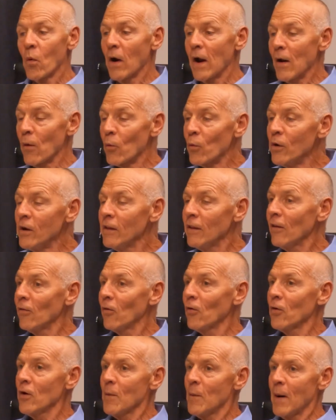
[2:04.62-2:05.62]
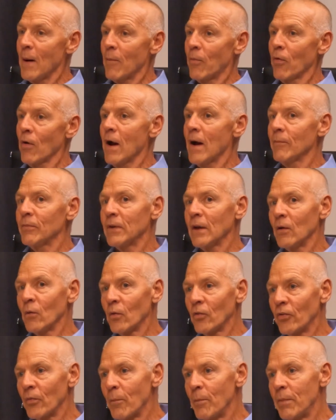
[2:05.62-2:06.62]
Where I really learned about prompting
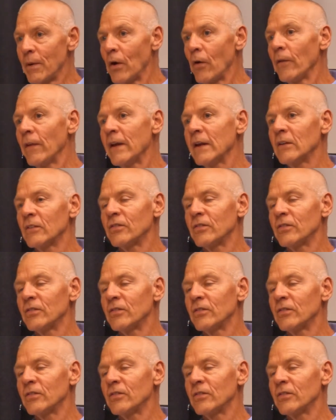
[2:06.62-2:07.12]
was building